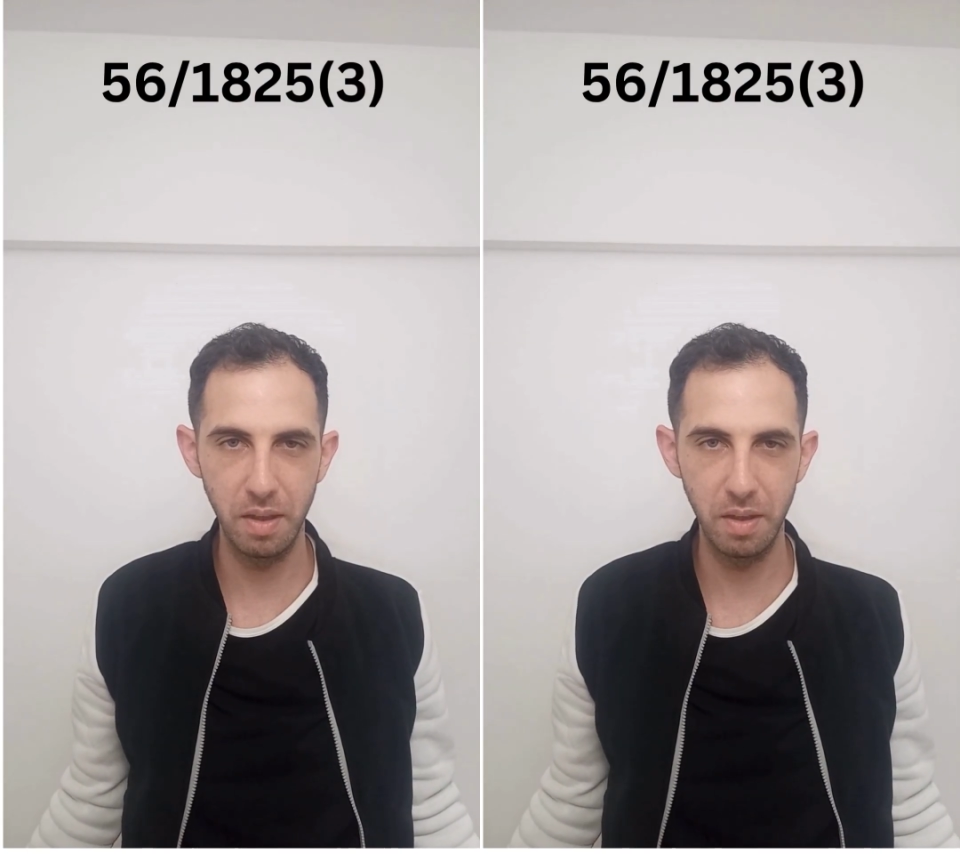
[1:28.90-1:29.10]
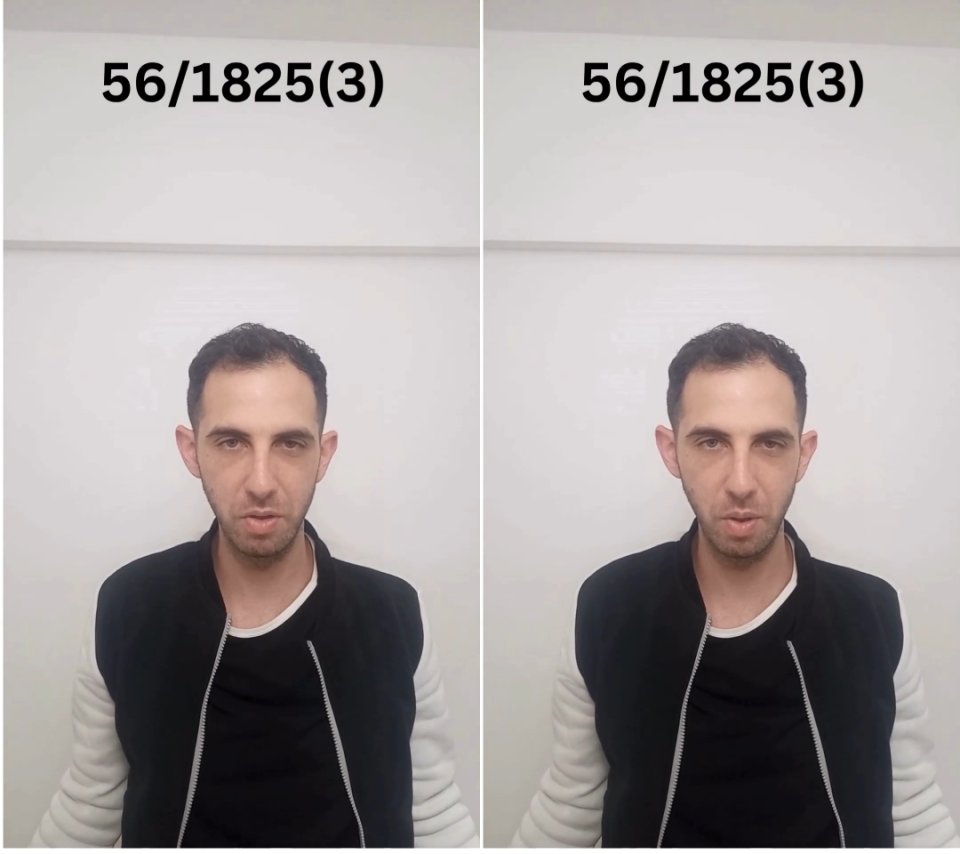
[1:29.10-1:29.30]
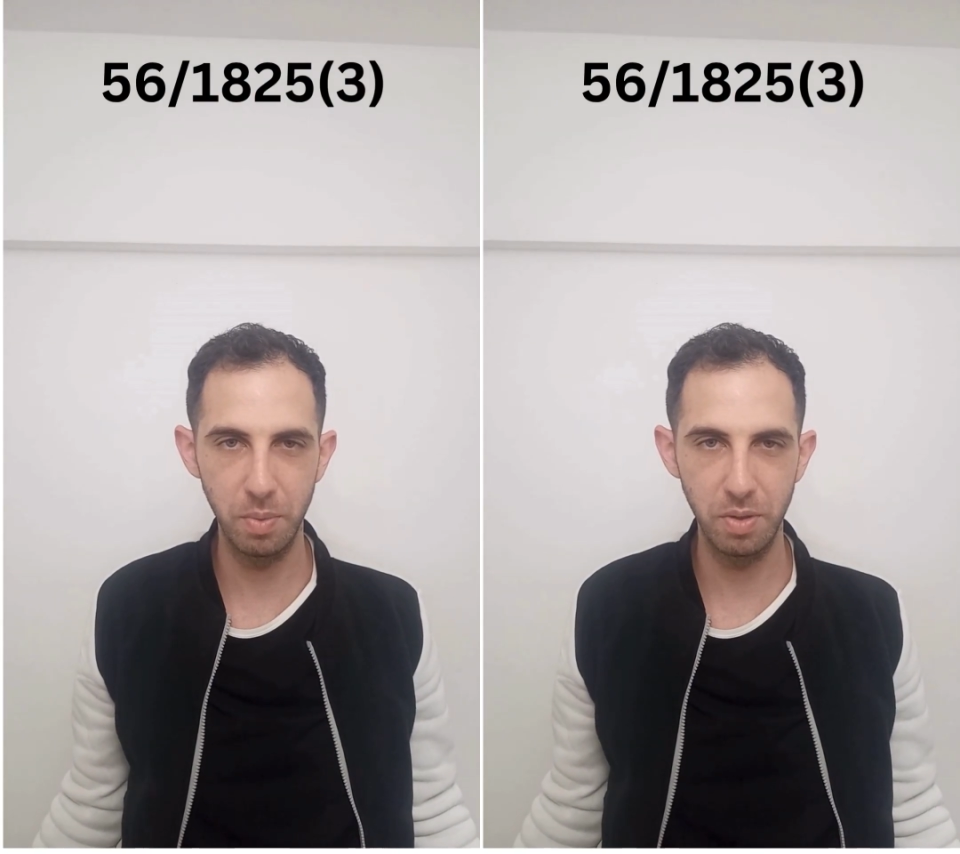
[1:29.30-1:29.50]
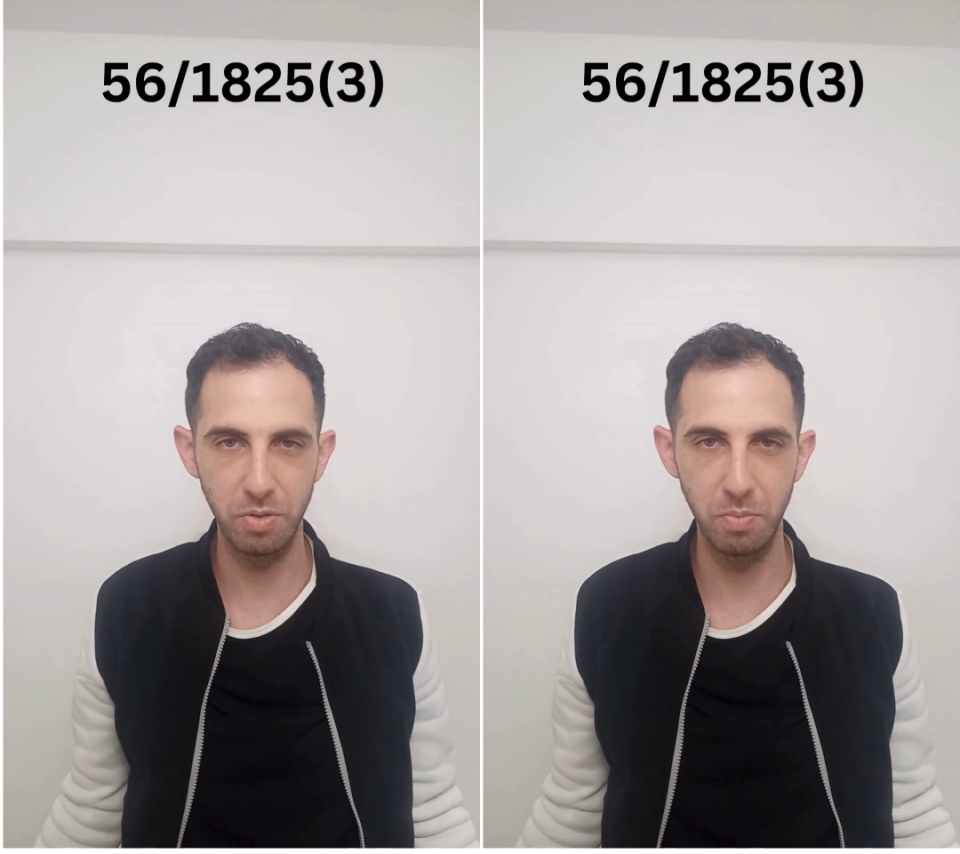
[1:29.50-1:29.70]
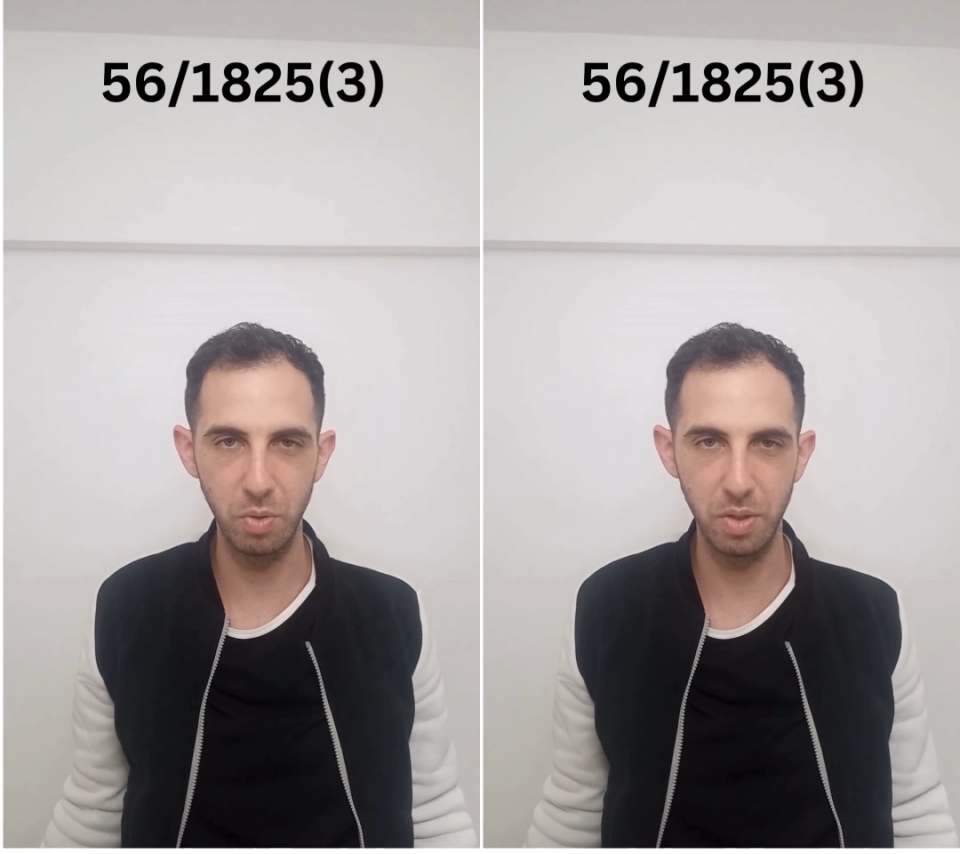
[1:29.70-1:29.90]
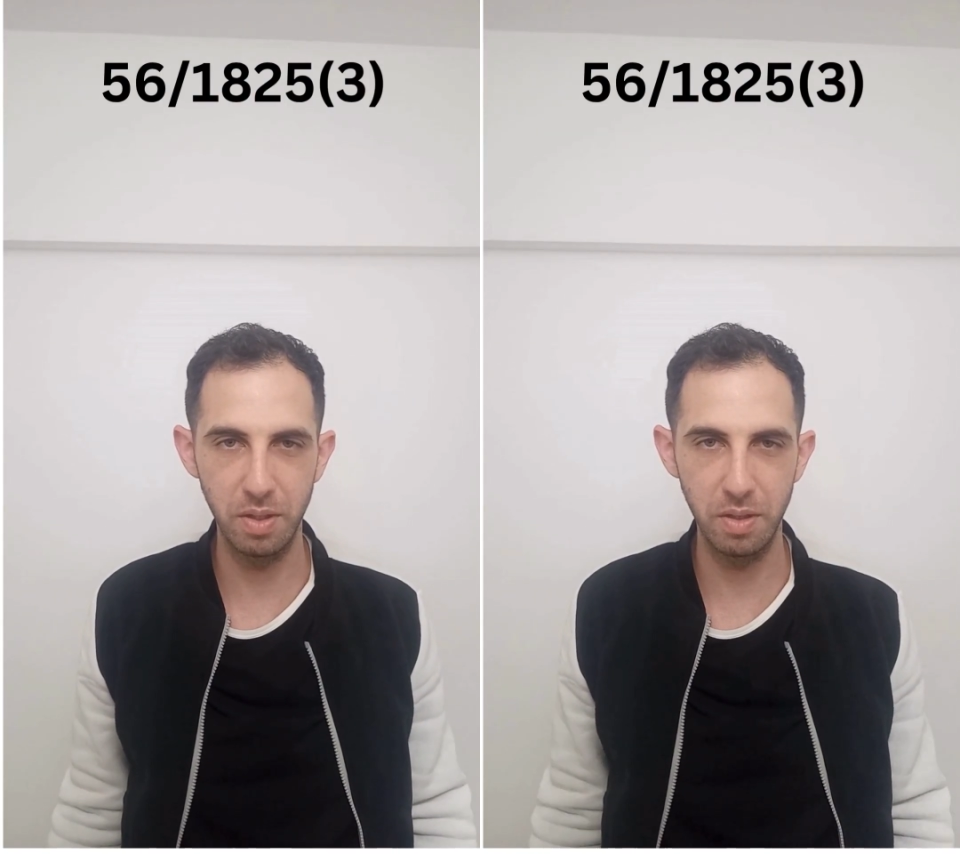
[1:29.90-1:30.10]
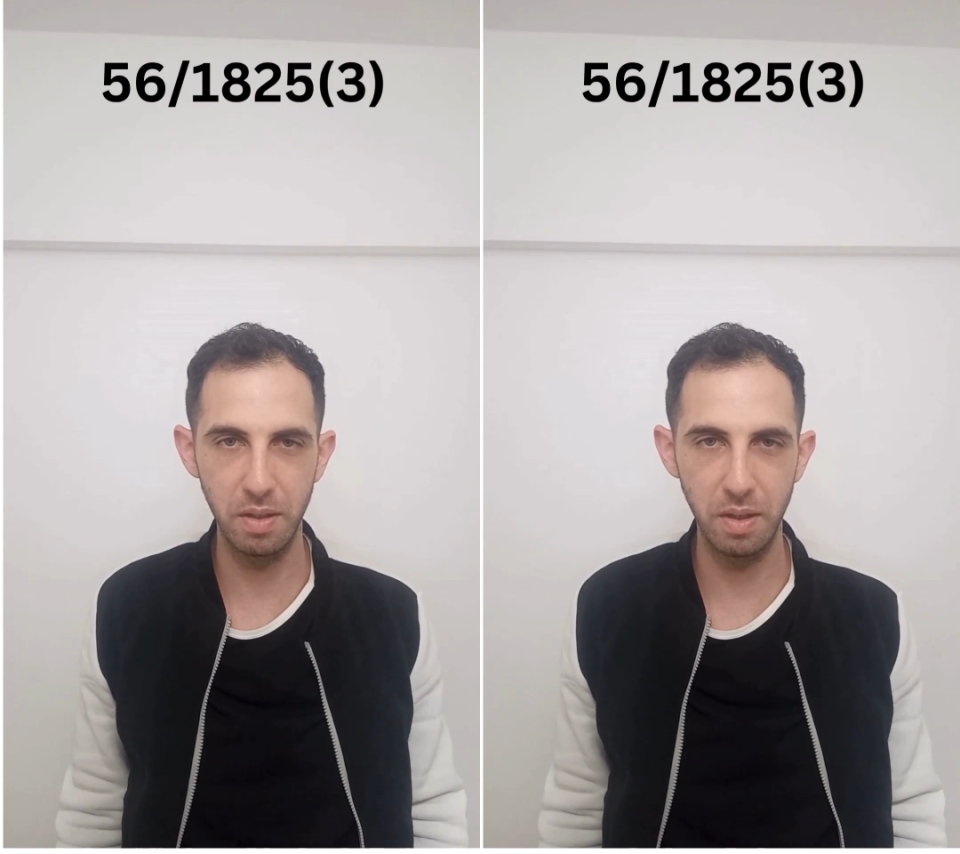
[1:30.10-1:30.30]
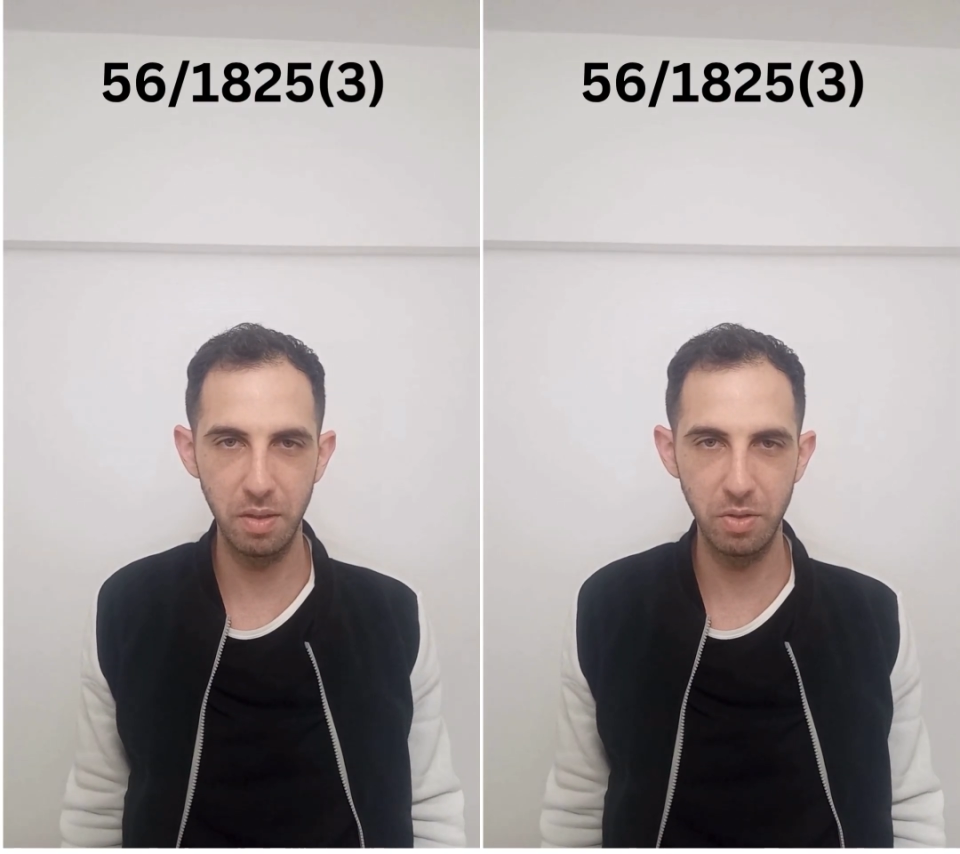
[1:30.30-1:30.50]
topics avoided,
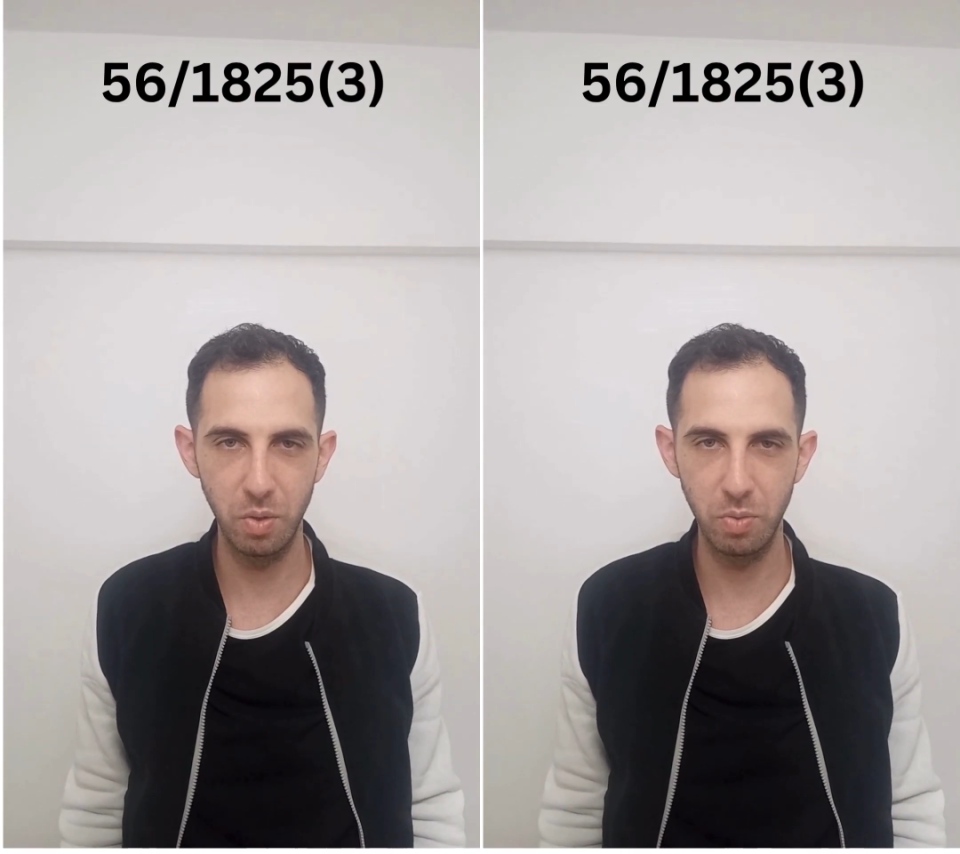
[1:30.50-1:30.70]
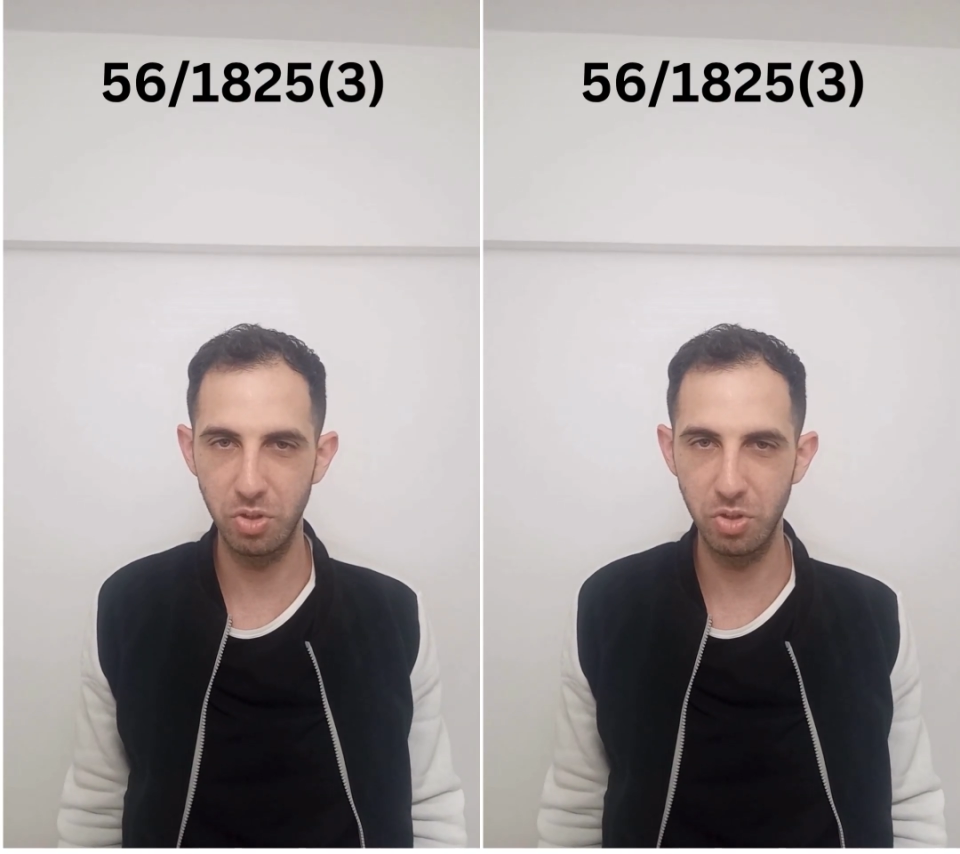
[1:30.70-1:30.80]
tone